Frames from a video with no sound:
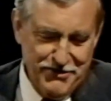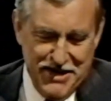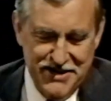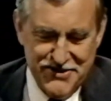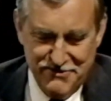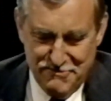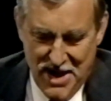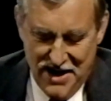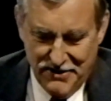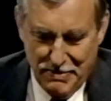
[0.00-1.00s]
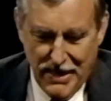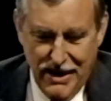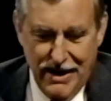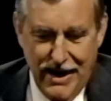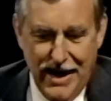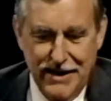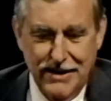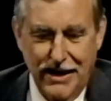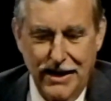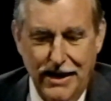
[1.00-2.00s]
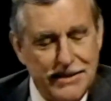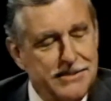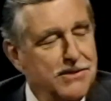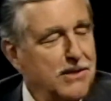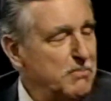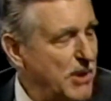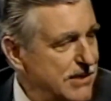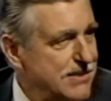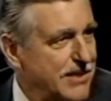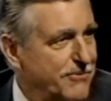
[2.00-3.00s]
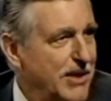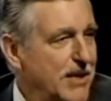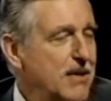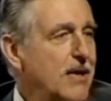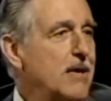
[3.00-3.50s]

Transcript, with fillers: creation of matter. And uh, that's a little puzzling, really,